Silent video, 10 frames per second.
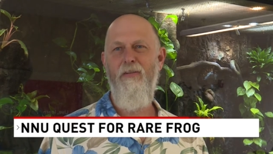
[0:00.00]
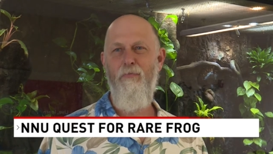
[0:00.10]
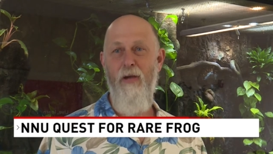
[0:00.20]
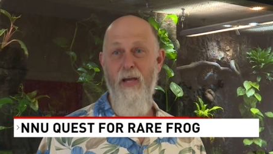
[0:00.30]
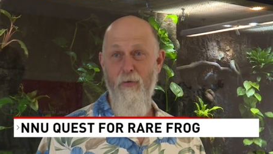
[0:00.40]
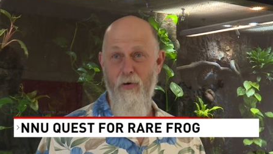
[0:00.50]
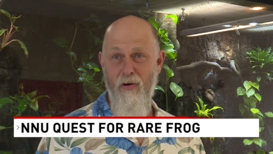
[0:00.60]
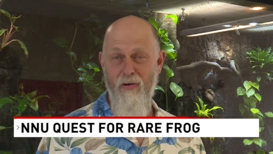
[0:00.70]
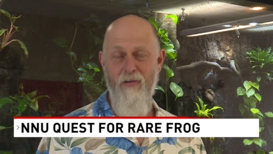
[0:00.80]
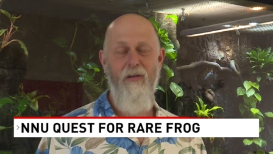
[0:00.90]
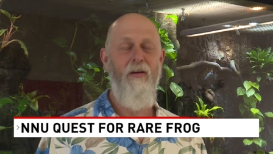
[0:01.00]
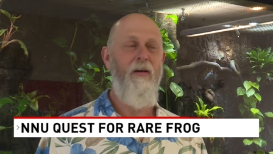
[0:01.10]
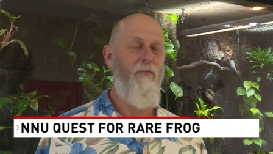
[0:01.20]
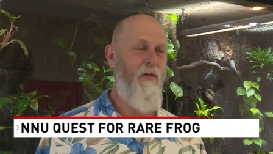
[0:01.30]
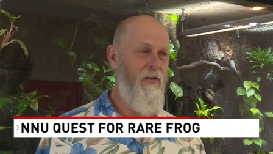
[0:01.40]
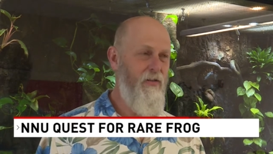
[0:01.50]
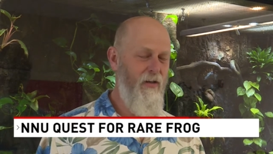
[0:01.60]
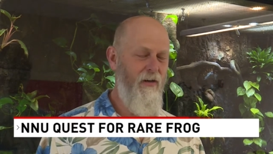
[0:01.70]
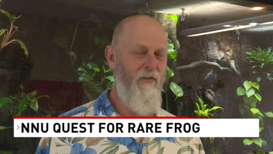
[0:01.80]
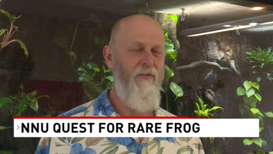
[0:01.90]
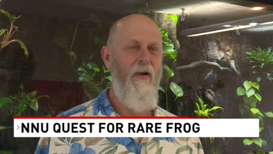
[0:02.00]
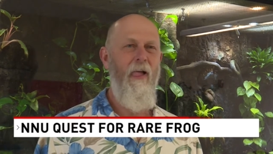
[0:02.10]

Panama, myself,